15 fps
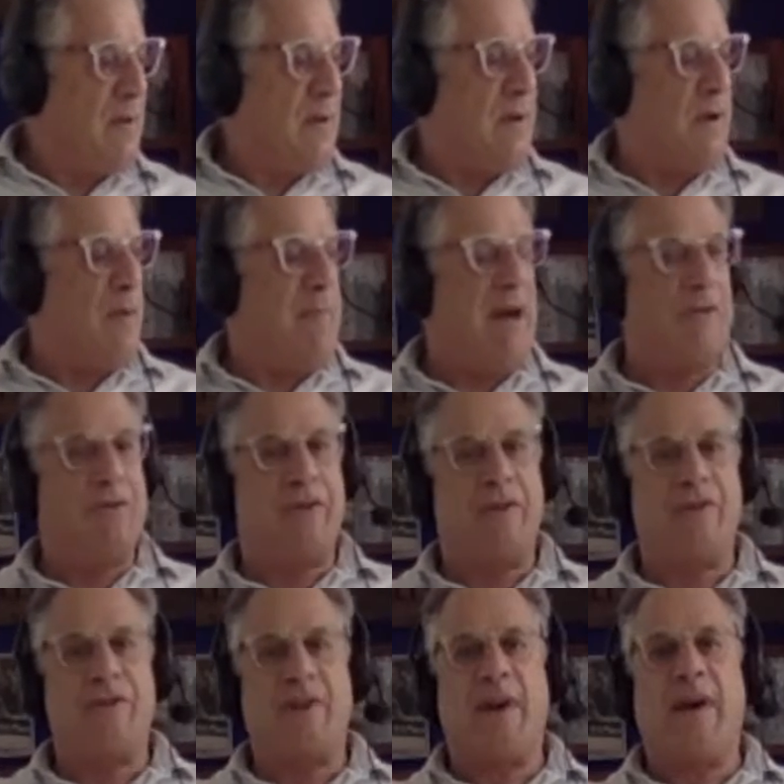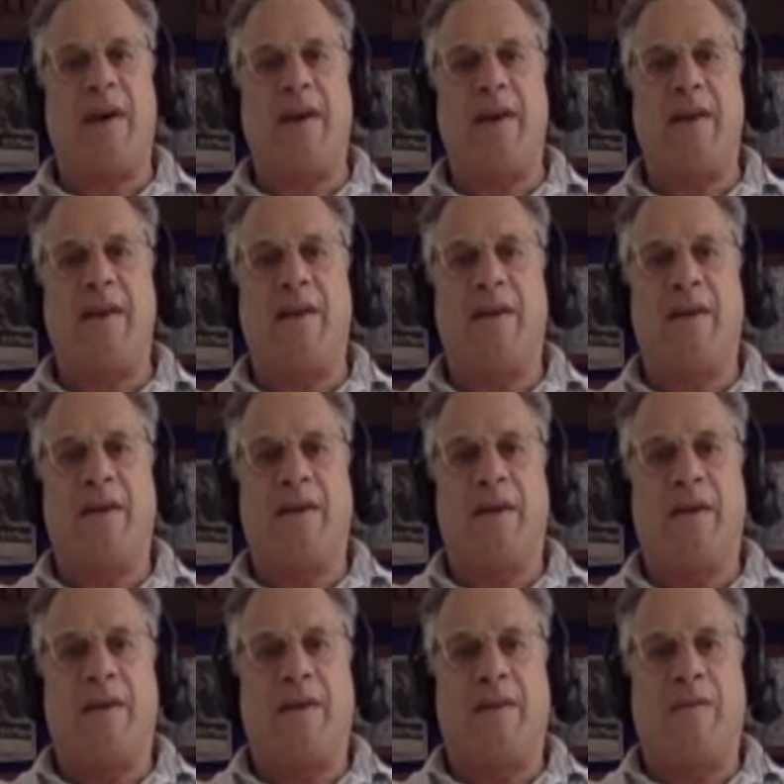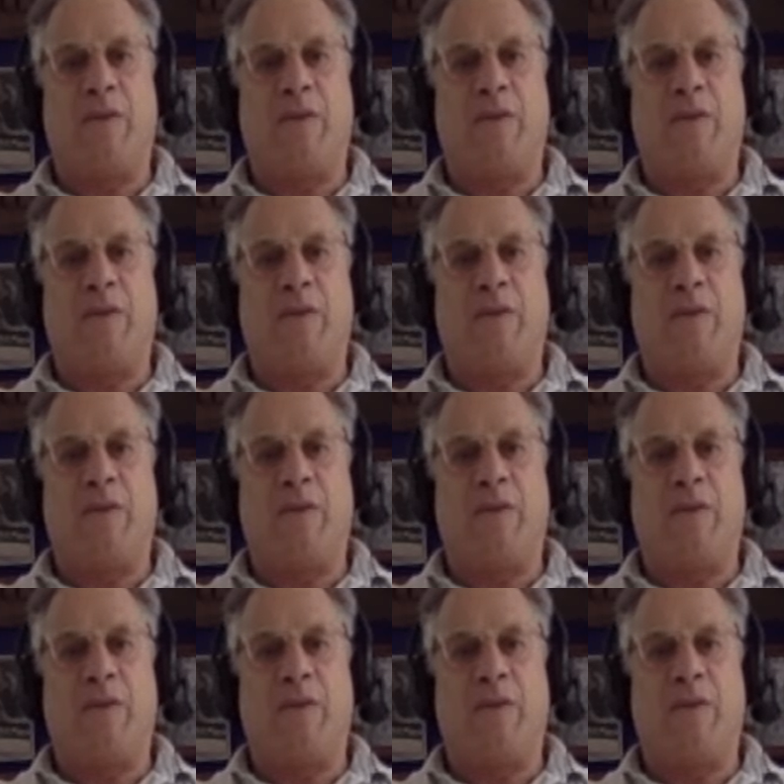Come out to the side. If